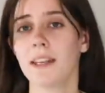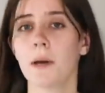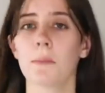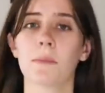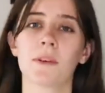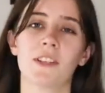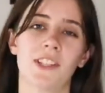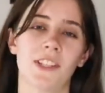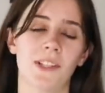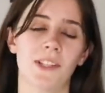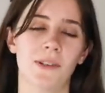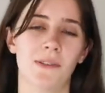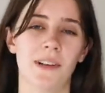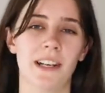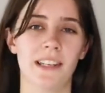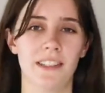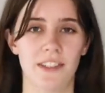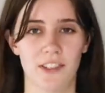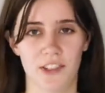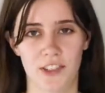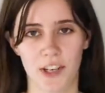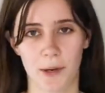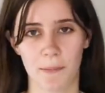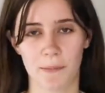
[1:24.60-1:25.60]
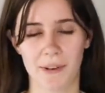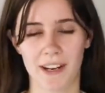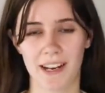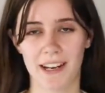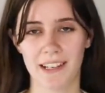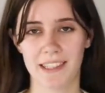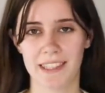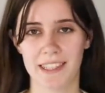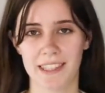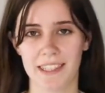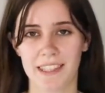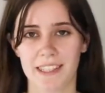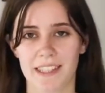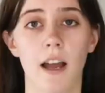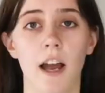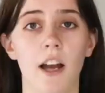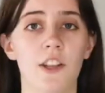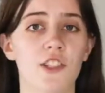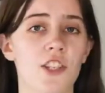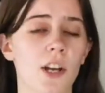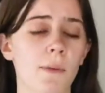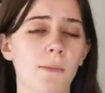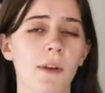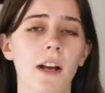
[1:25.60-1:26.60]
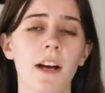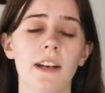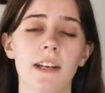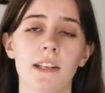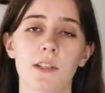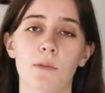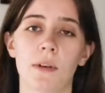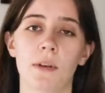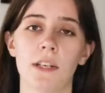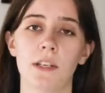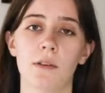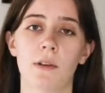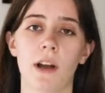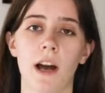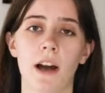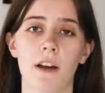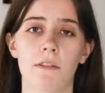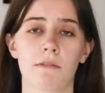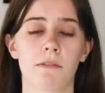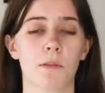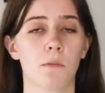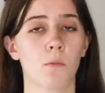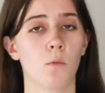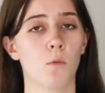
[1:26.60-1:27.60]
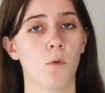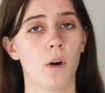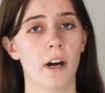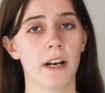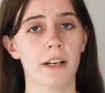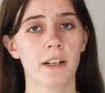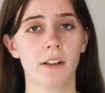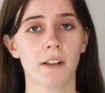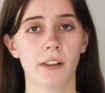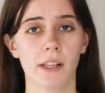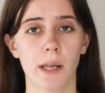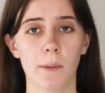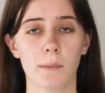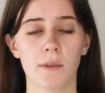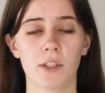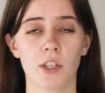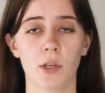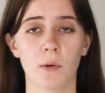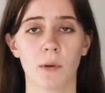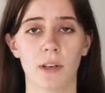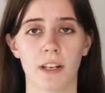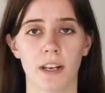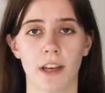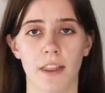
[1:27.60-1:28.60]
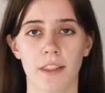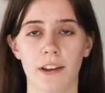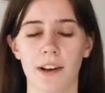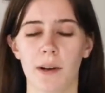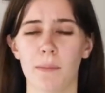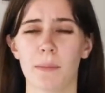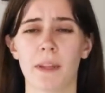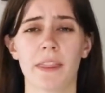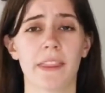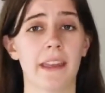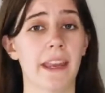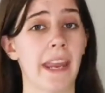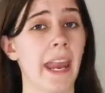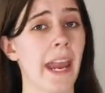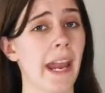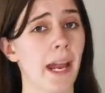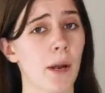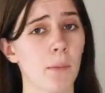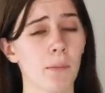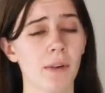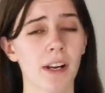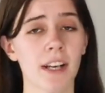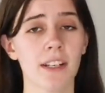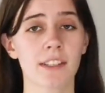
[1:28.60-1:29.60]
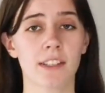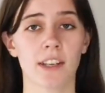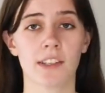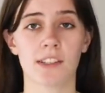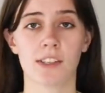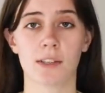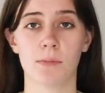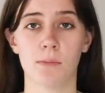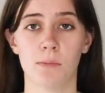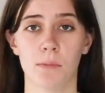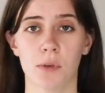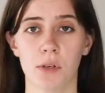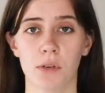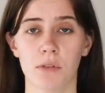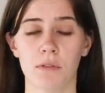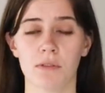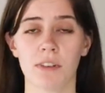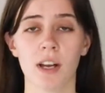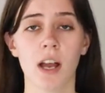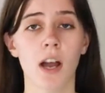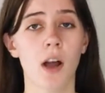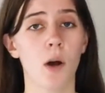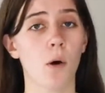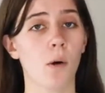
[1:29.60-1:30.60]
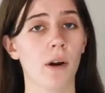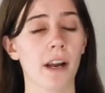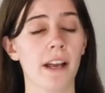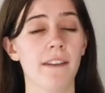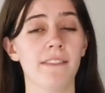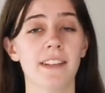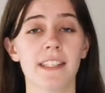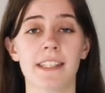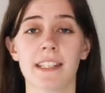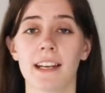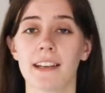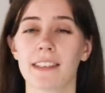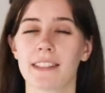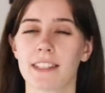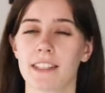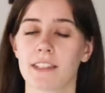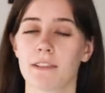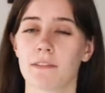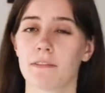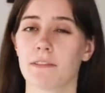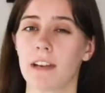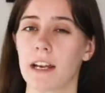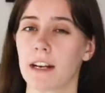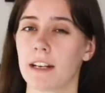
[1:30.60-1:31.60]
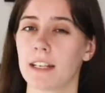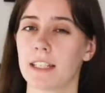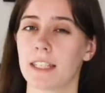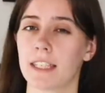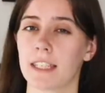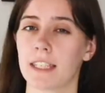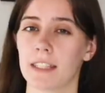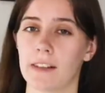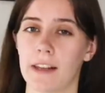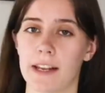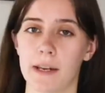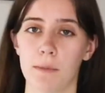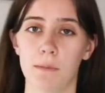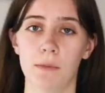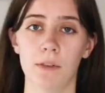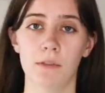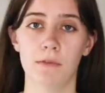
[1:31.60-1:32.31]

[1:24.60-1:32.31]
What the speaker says: Number 2 is jump cut. A jump cut is when you cut from one clip to another so that the camera doesn't move, or if it does, it's a very slight